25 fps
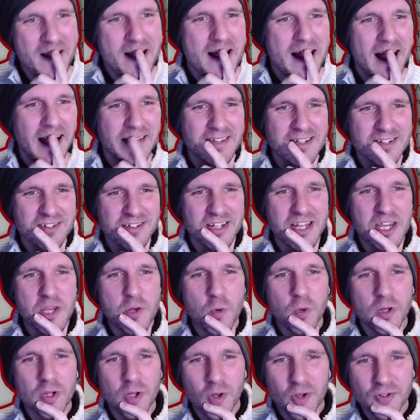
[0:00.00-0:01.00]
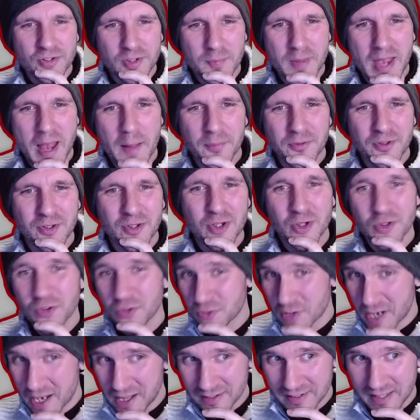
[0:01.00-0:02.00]
Additionally, you will also be able to use
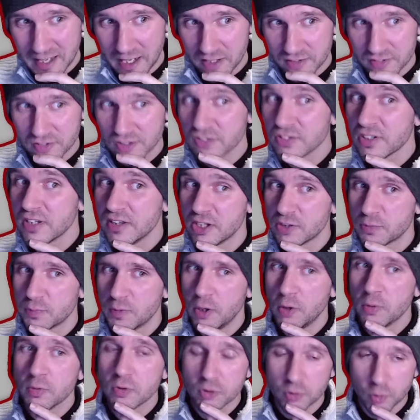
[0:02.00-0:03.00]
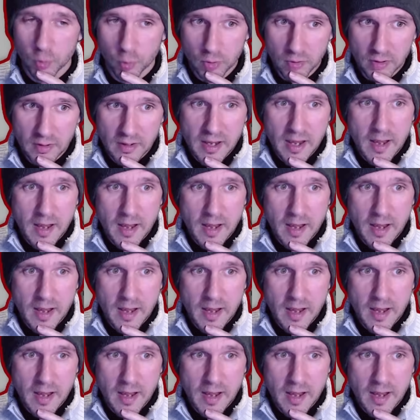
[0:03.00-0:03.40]
trial characters in this mode. Cool.